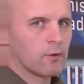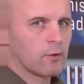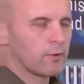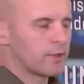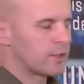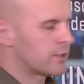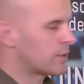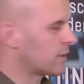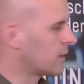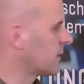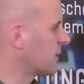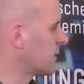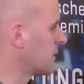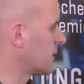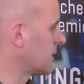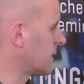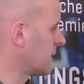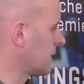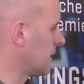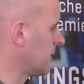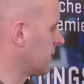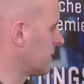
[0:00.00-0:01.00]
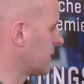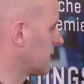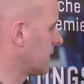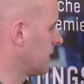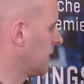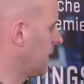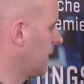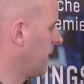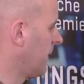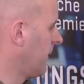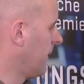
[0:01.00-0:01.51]
origin systems.
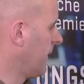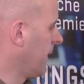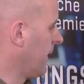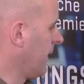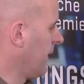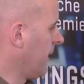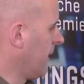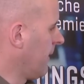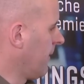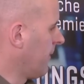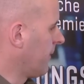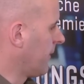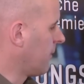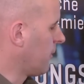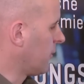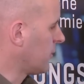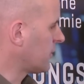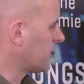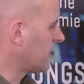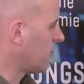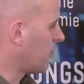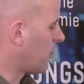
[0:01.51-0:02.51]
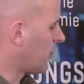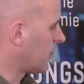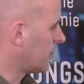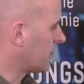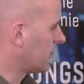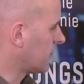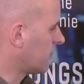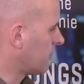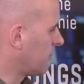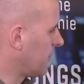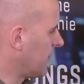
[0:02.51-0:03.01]
The most
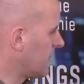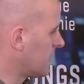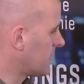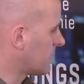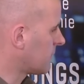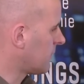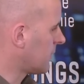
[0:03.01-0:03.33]
important piece